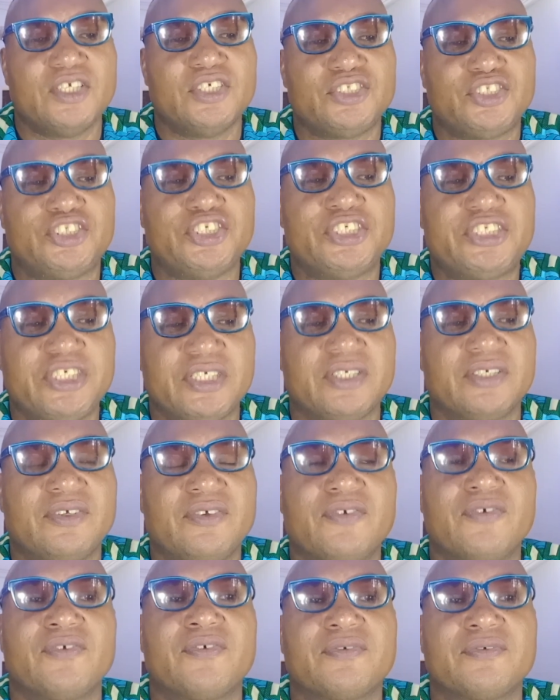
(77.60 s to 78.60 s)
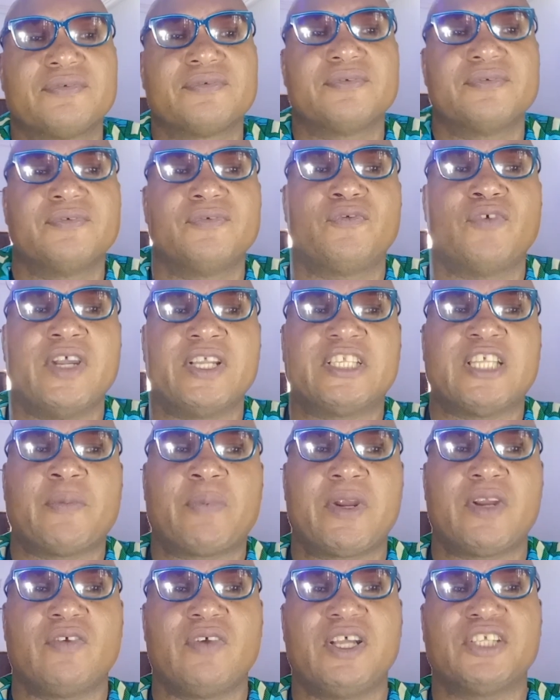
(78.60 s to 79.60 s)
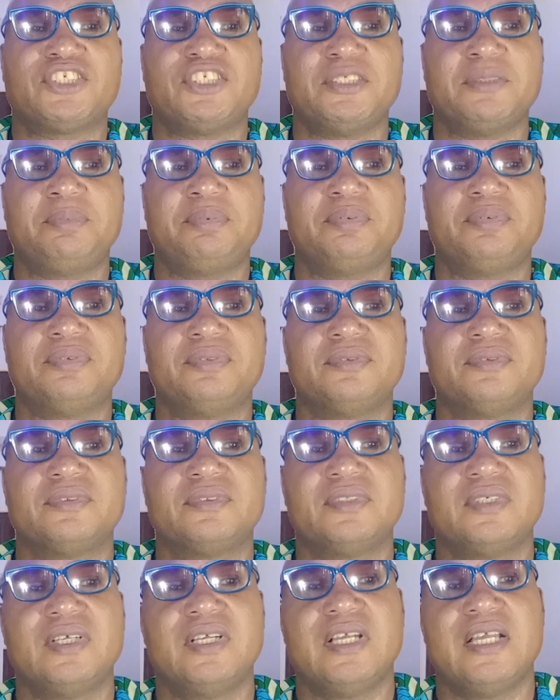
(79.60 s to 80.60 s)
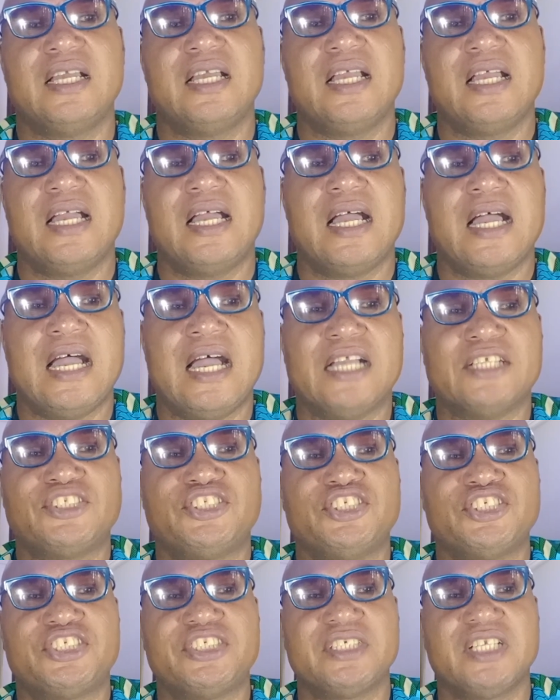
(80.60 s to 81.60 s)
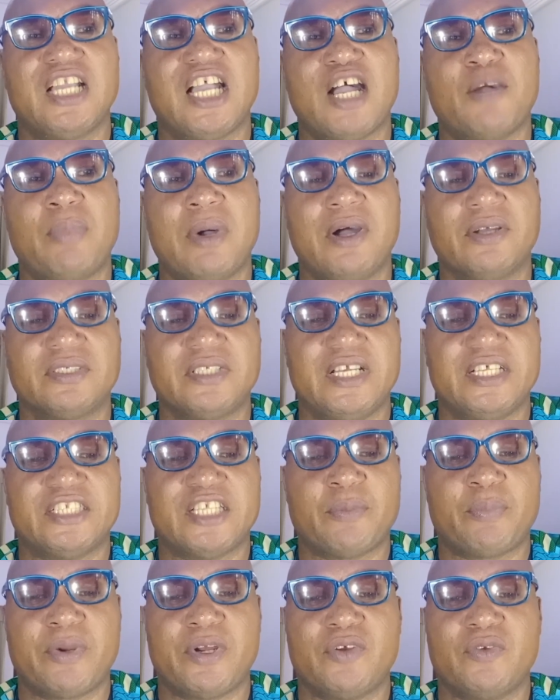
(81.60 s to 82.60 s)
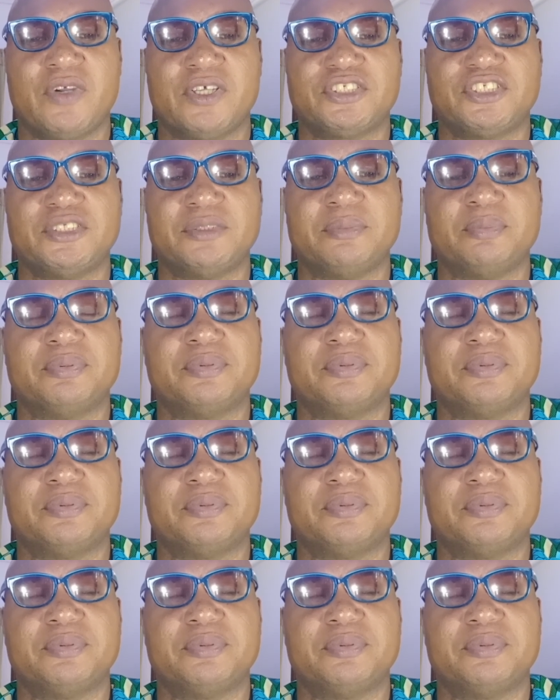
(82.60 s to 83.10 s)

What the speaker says: teaching for entrepreneurship, and teaching about entrepreneurship.